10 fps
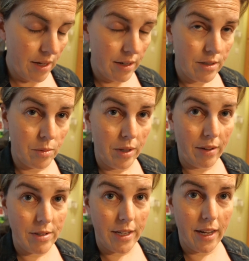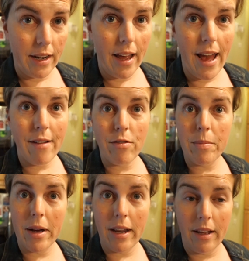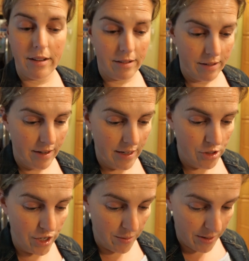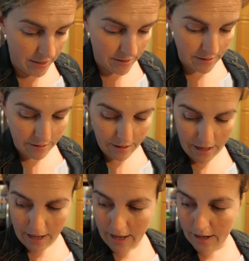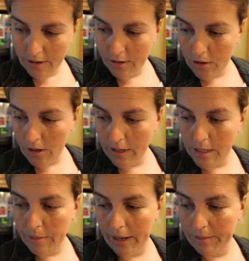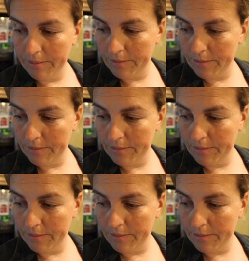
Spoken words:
Yeah, so we have to get everybody in jammies and early to bed.